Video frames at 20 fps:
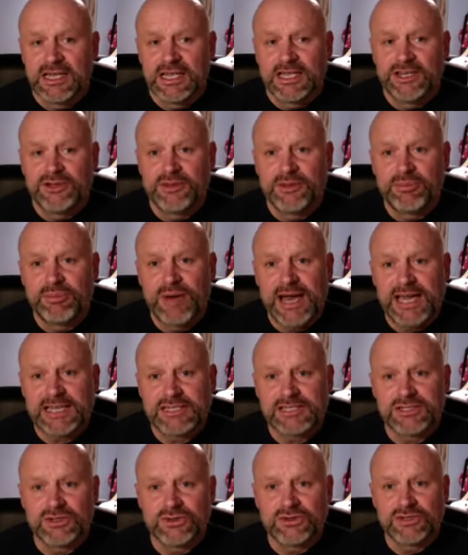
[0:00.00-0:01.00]
you know, the
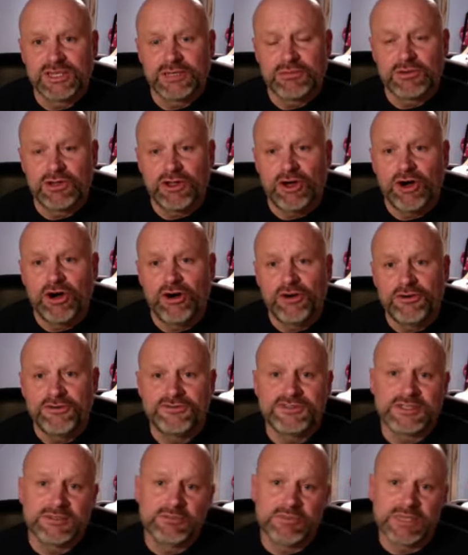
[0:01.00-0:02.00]
backstory will
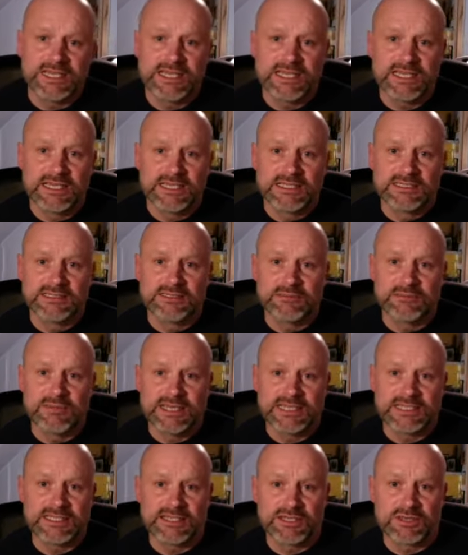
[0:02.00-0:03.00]
often be
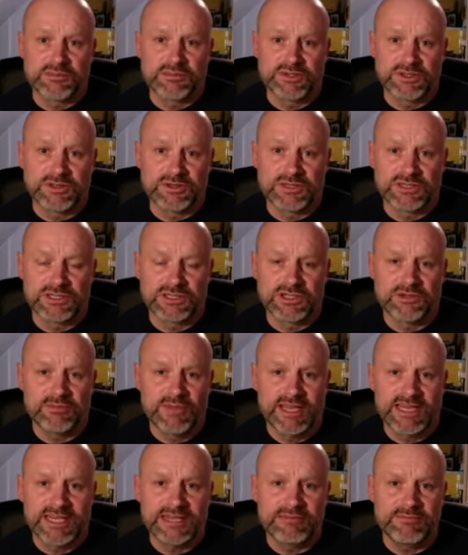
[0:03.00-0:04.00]
domestic abuse. You know,
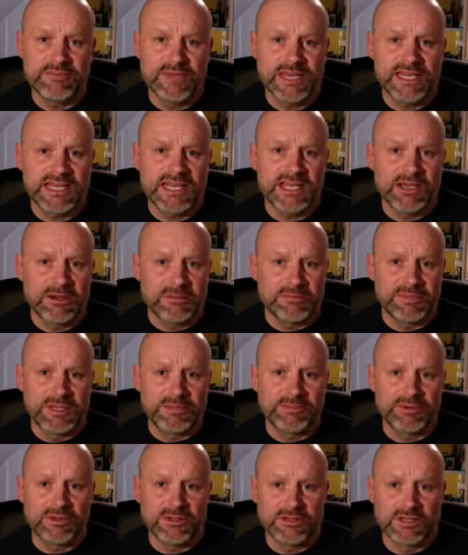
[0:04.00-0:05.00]
many, many young
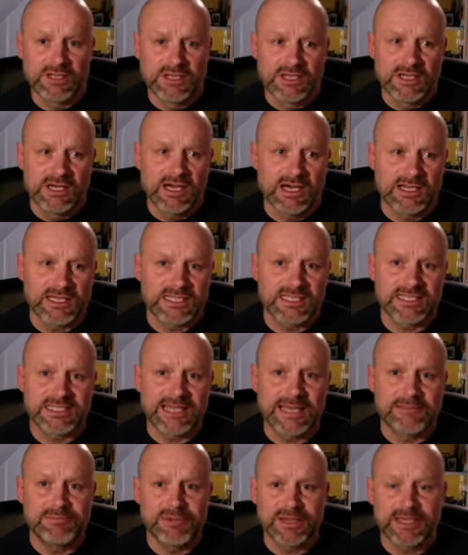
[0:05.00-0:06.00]
people are
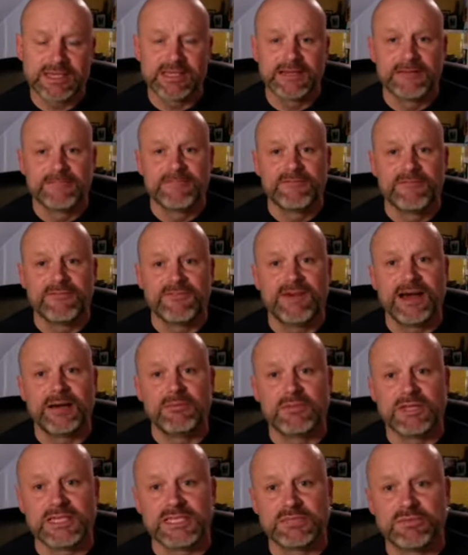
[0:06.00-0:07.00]
escaping
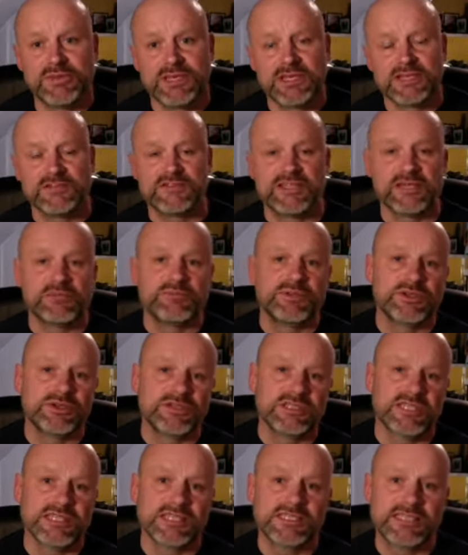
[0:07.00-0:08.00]
families because of the abuse
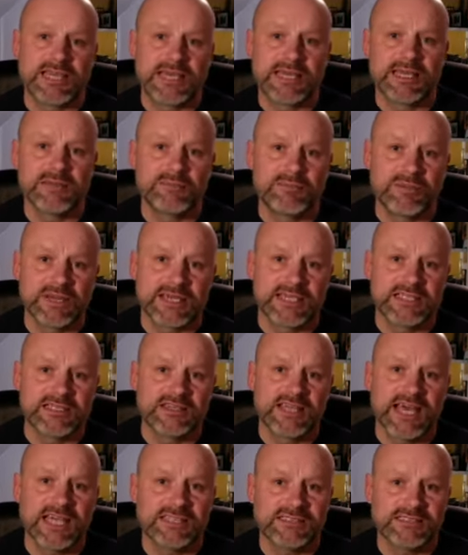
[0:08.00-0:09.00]
that's taking place. And
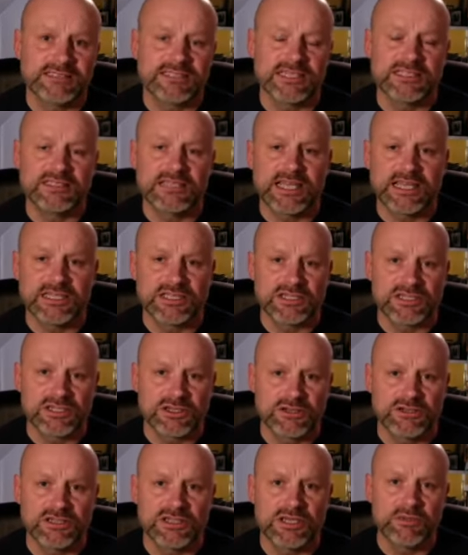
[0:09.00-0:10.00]
that doesn't
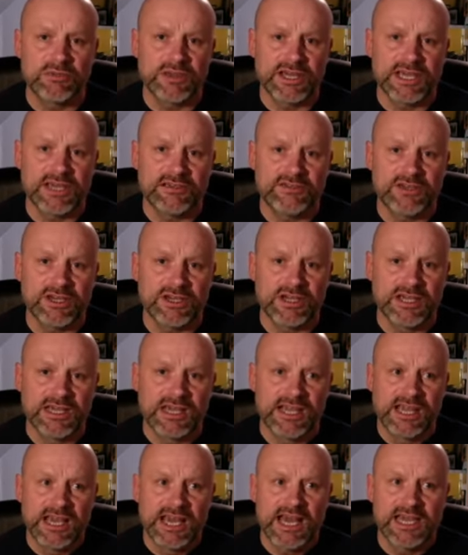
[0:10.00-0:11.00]
excuse their behaviour.
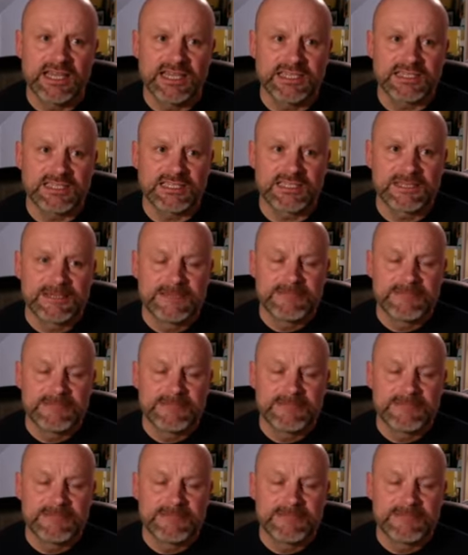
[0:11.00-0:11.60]
And it's